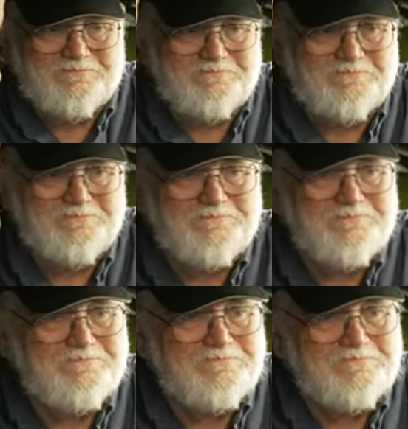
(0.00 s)

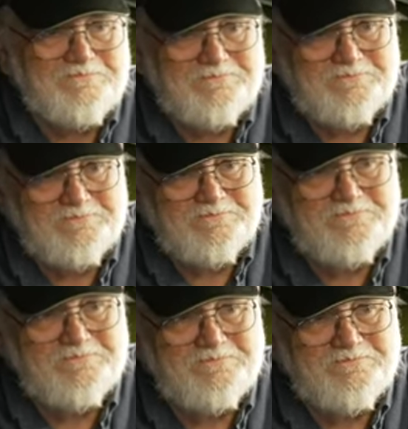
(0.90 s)

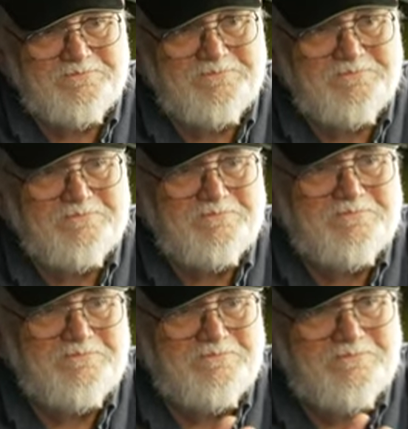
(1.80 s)

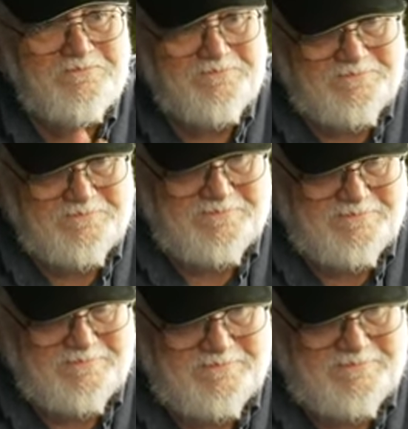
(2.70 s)

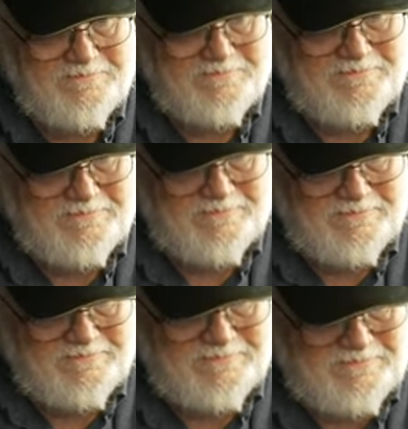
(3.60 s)

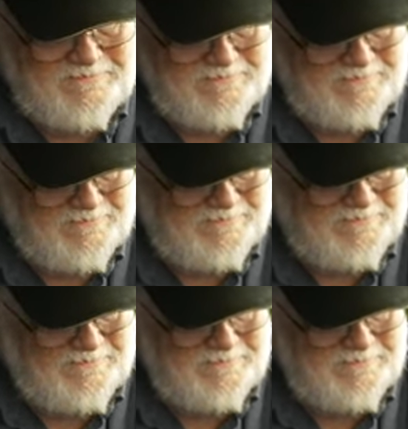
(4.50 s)
No words are spoken by the person on screen.